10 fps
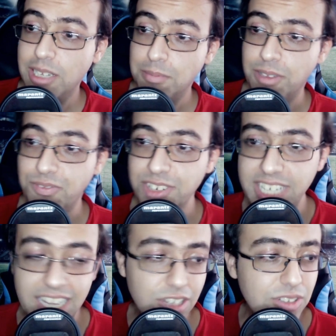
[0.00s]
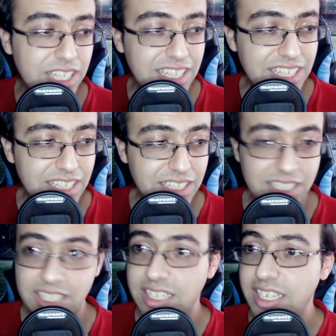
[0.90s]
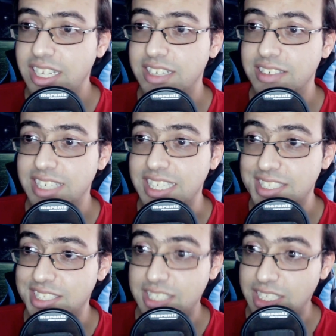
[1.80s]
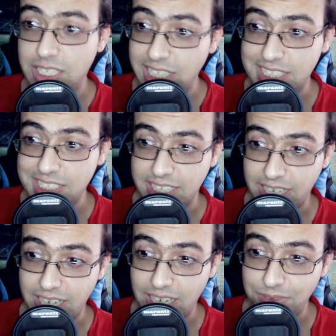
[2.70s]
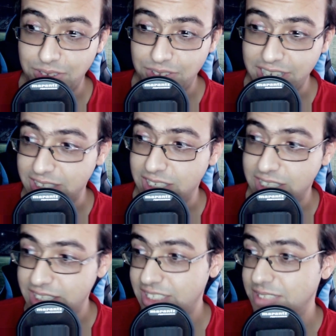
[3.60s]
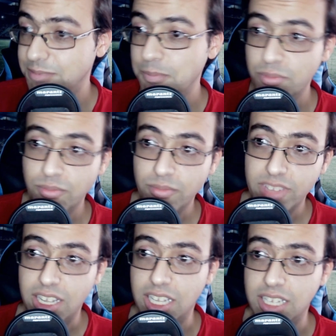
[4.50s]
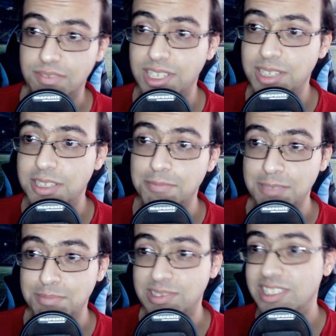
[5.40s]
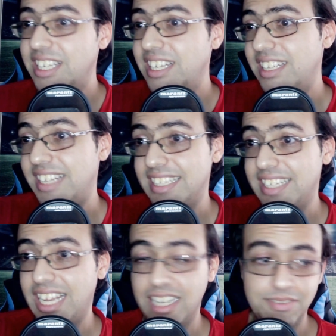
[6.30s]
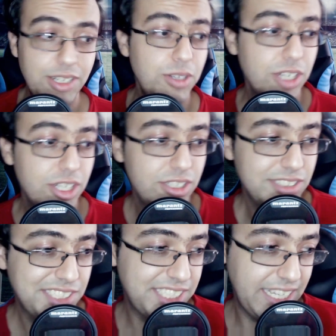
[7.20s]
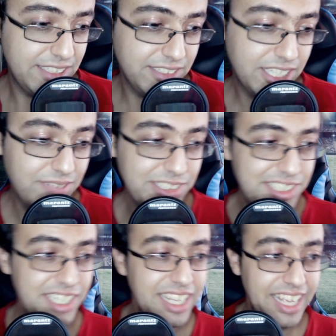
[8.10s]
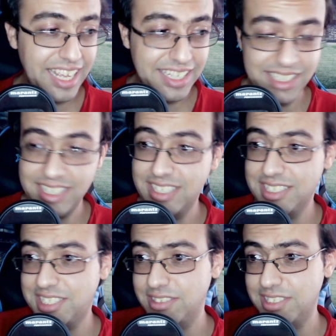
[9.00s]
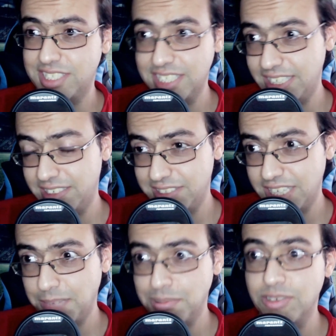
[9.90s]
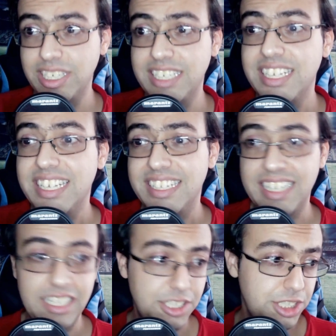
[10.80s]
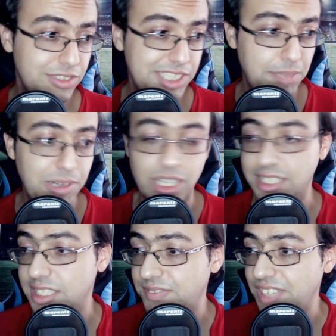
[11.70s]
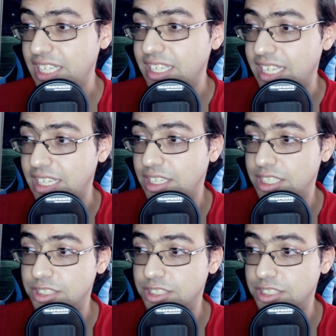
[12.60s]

But for now, here is the list I have there of the people that have sang their covers, and as soon as there's uploaded, then it shows up on this feed, and you can